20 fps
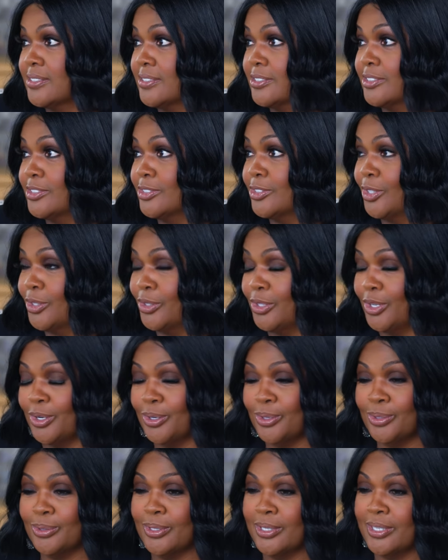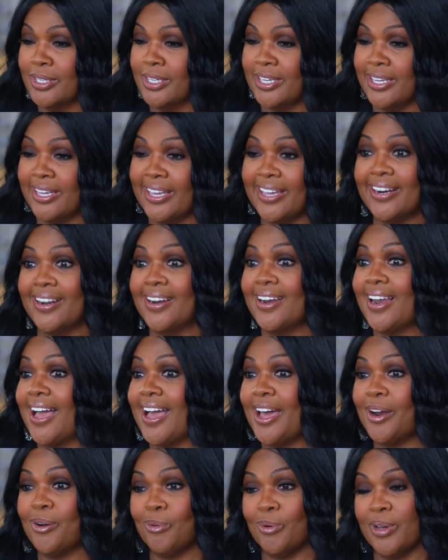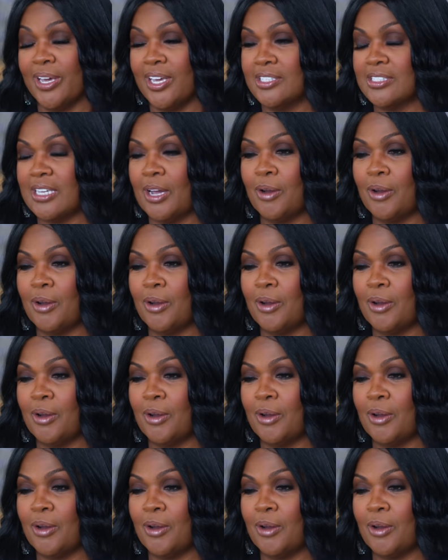Oh, you know, yes, ma'am. In a lot of ways.